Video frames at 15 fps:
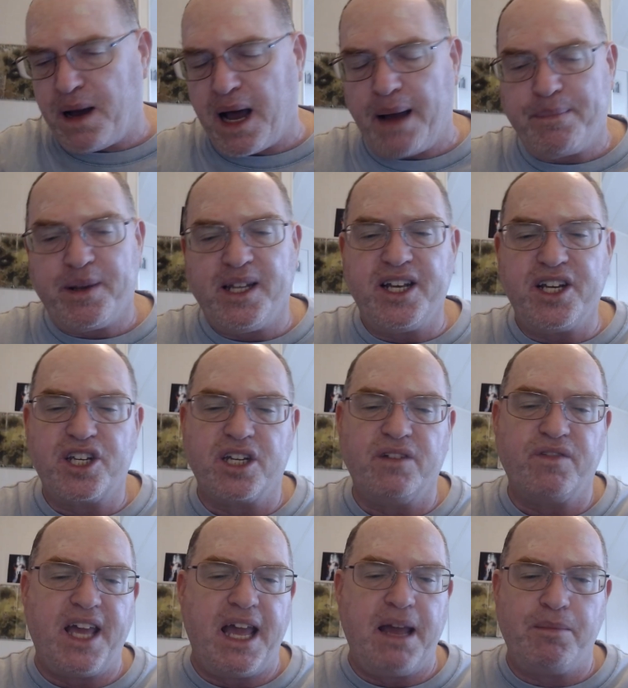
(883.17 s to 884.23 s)
population
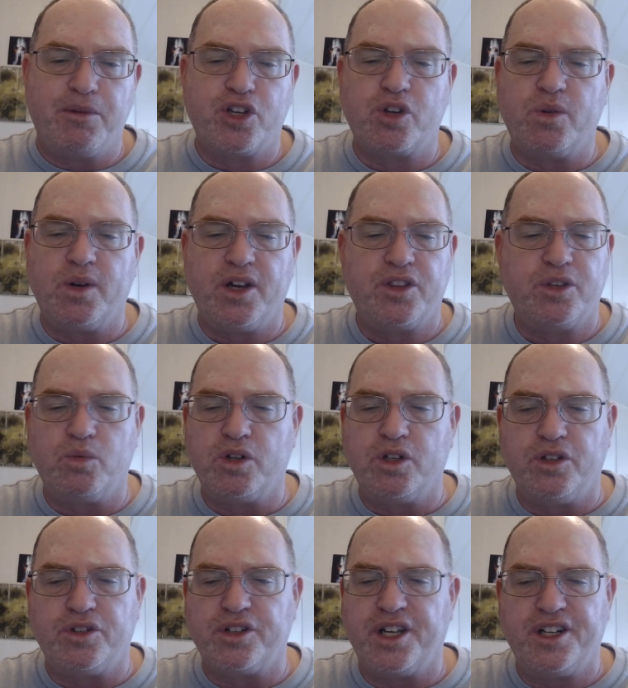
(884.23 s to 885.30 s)
of gamers throughout the
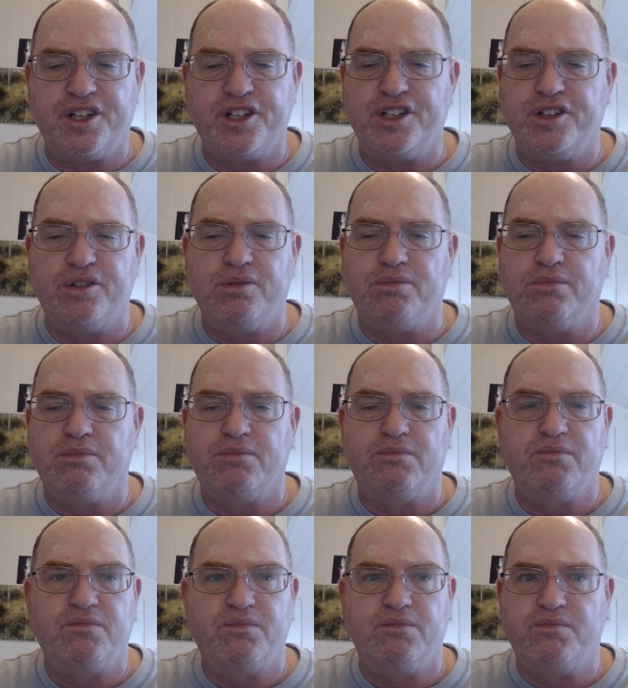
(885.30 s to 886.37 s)
world are going to do
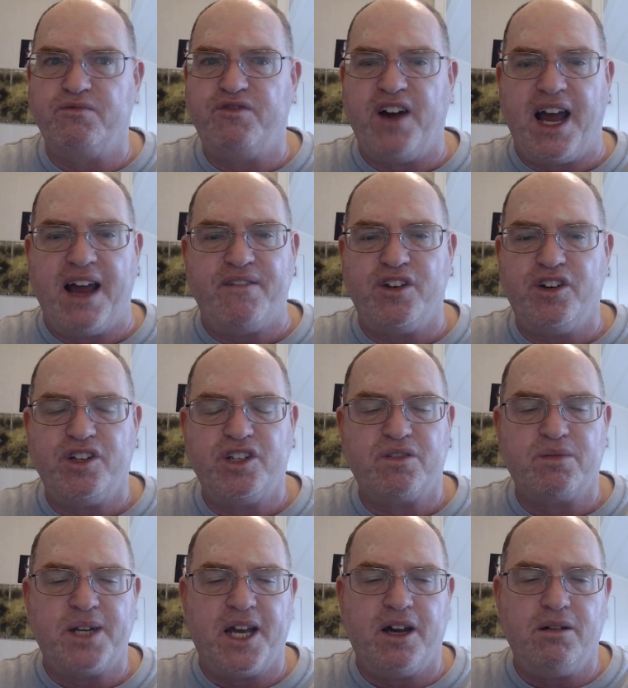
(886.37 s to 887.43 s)
5 years
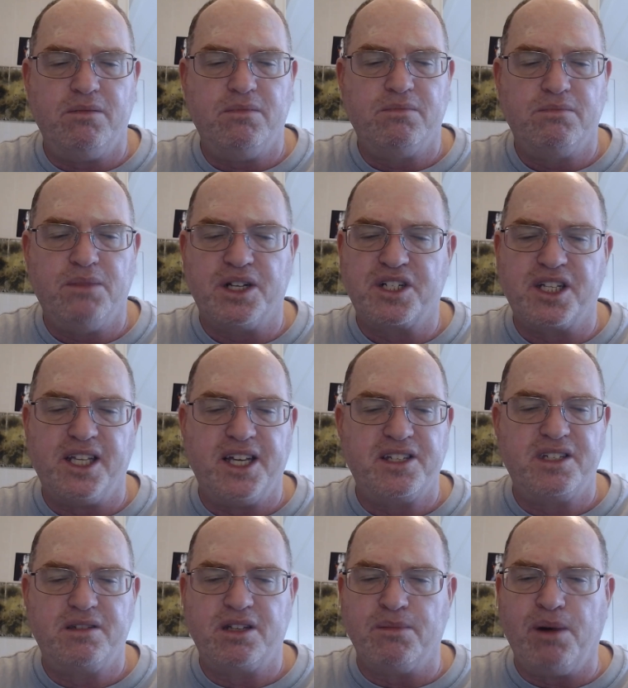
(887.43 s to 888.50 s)
from now, much
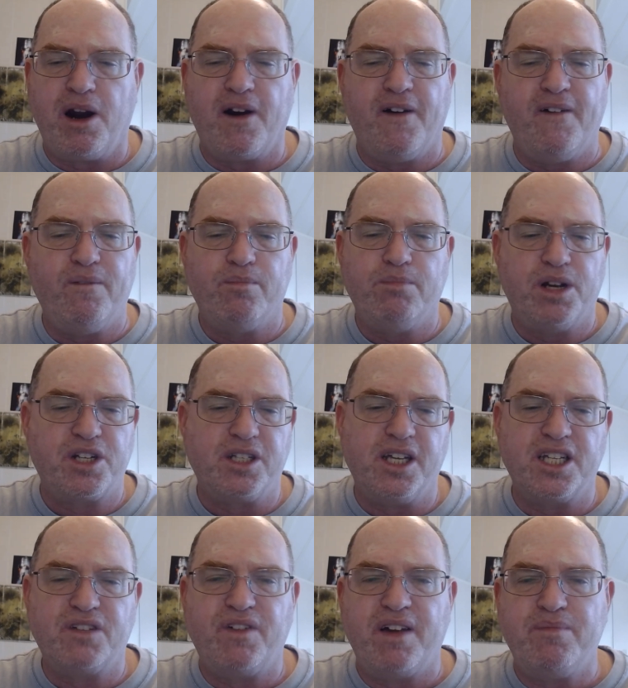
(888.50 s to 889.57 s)
less tomorrow, much
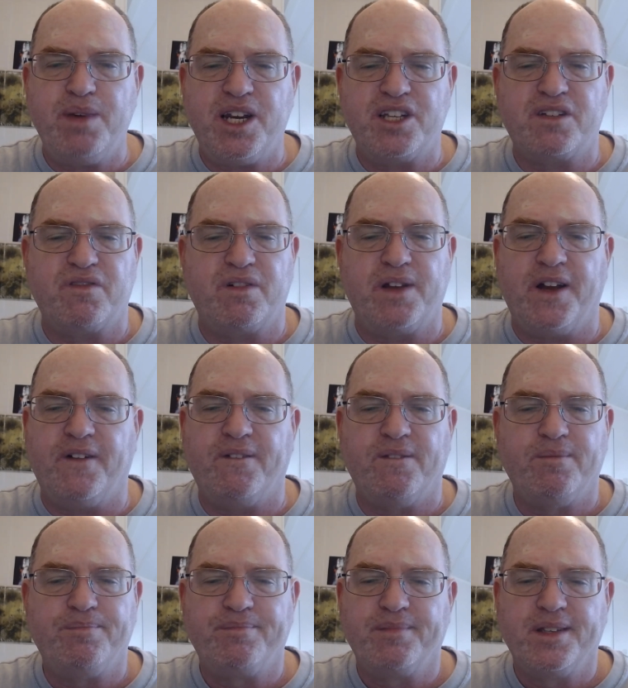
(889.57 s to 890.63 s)
less 5 minutes from now.
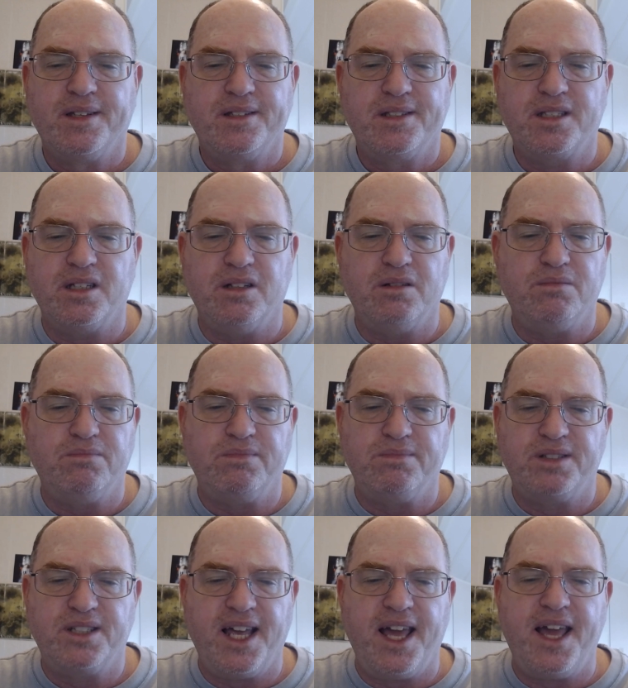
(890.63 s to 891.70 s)
So,
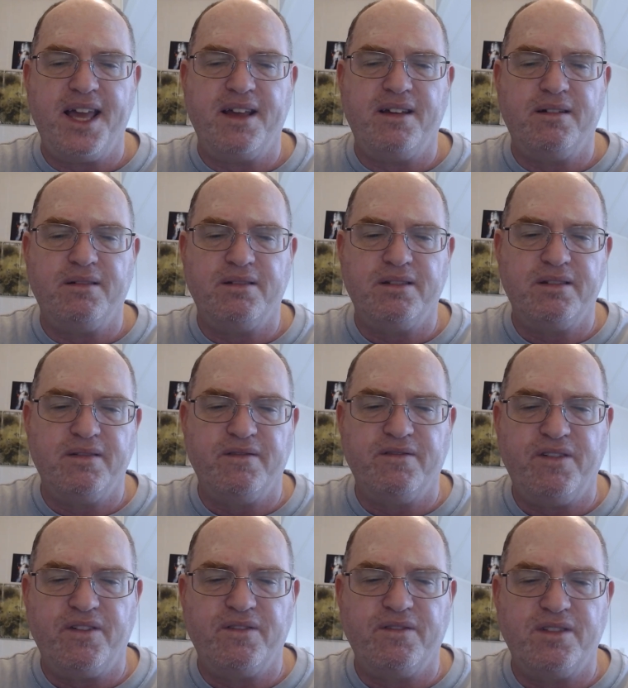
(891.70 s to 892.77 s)
saying
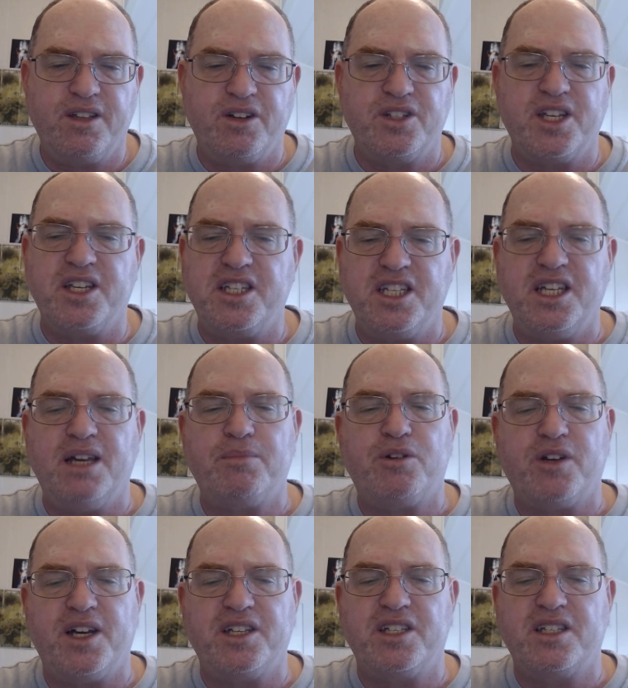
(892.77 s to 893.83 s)
there's a DM
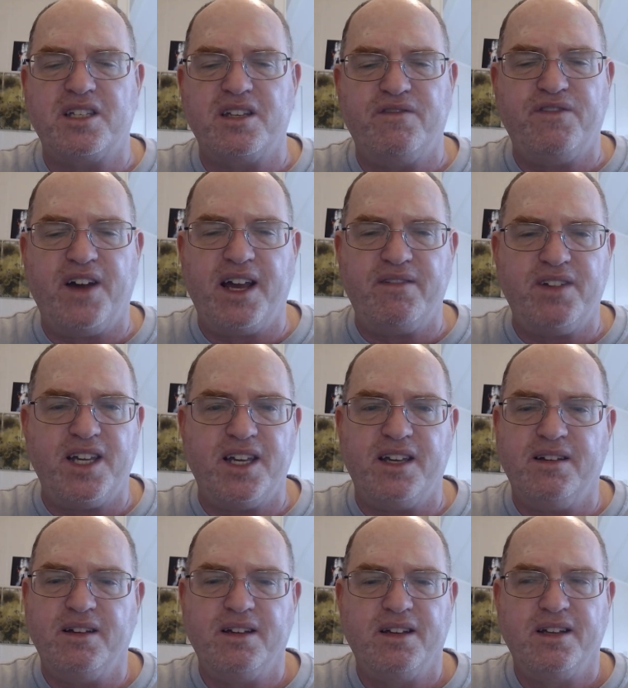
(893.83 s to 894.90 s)
crisis in 5e